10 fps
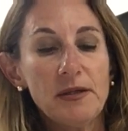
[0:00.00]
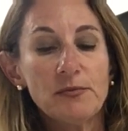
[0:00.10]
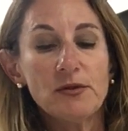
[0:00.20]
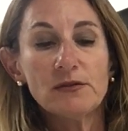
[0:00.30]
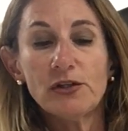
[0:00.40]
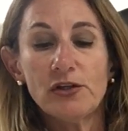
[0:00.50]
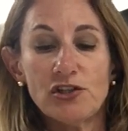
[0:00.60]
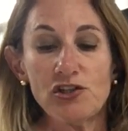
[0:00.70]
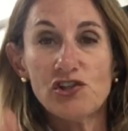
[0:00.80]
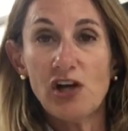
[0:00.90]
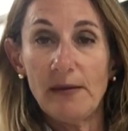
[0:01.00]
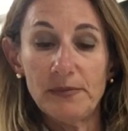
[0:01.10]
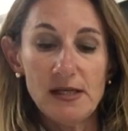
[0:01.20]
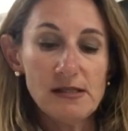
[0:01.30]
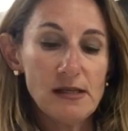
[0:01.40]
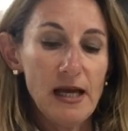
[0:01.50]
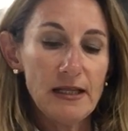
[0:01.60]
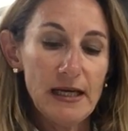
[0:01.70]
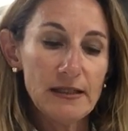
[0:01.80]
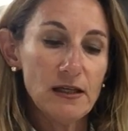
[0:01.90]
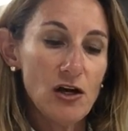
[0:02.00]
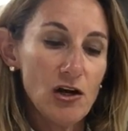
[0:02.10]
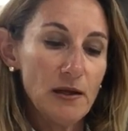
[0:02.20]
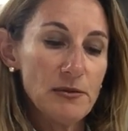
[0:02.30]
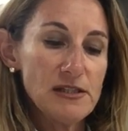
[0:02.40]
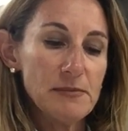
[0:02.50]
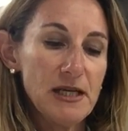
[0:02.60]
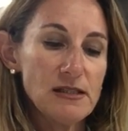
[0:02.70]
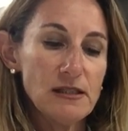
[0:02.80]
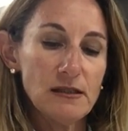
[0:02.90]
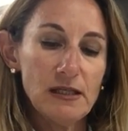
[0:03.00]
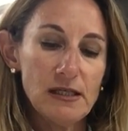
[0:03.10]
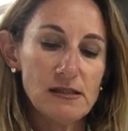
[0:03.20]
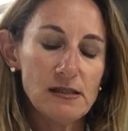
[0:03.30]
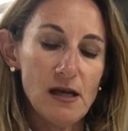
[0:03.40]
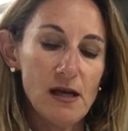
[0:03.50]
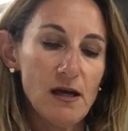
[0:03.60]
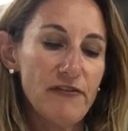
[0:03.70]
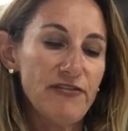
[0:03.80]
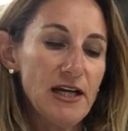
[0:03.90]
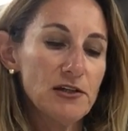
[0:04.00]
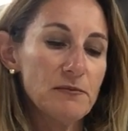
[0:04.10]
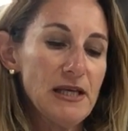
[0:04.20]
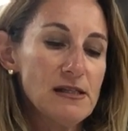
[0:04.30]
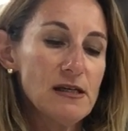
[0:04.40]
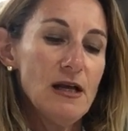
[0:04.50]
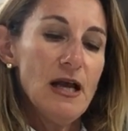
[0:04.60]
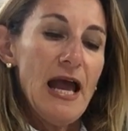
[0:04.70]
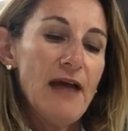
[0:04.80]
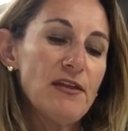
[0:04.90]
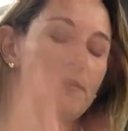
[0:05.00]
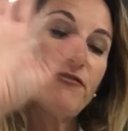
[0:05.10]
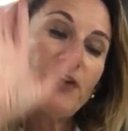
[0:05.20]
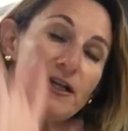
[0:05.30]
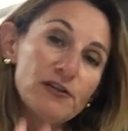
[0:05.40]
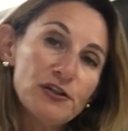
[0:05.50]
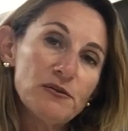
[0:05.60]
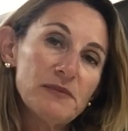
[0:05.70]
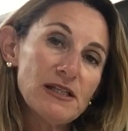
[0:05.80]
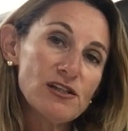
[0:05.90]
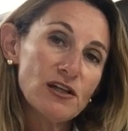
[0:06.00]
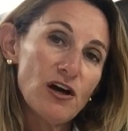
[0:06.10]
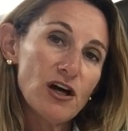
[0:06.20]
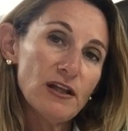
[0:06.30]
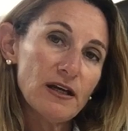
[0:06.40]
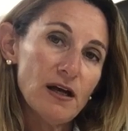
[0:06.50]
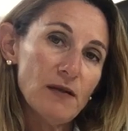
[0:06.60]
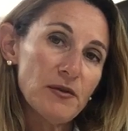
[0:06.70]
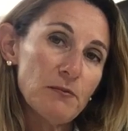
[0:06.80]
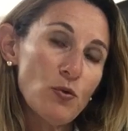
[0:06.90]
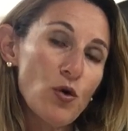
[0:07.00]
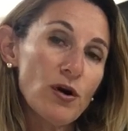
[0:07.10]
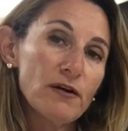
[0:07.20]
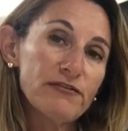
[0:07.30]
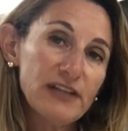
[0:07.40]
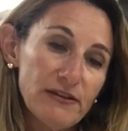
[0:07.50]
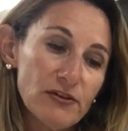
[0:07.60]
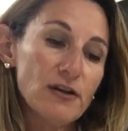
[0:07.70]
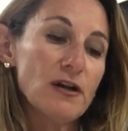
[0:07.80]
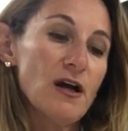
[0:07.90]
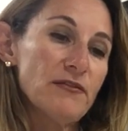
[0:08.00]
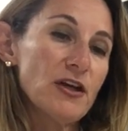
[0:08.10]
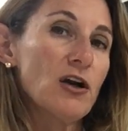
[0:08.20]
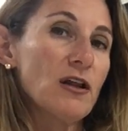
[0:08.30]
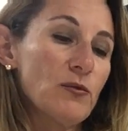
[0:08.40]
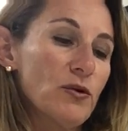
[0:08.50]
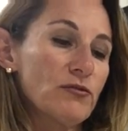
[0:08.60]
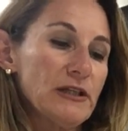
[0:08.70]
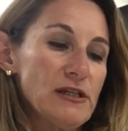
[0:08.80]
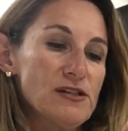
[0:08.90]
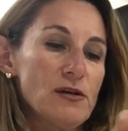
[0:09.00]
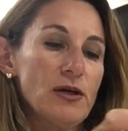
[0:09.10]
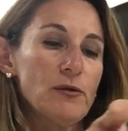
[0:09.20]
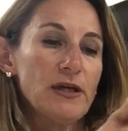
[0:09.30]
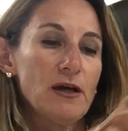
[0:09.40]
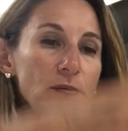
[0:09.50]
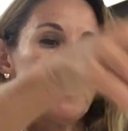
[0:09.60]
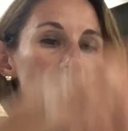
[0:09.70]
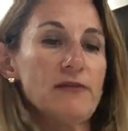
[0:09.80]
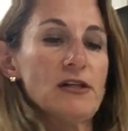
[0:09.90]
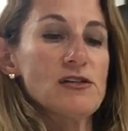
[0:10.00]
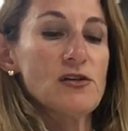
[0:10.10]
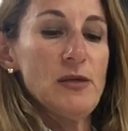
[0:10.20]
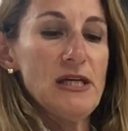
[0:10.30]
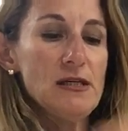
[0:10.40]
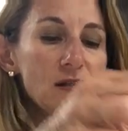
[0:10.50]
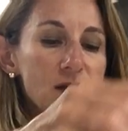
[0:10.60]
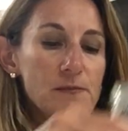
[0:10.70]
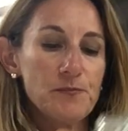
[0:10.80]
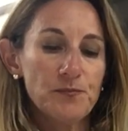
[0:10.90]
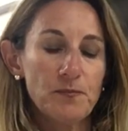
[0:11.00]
Some people, you could just chop this. I like the garlic press because it gets a finer mince, and then the finer you mince the garlic, the more flavor the garlic will release. So here we go. I'm going to give it a squeeze.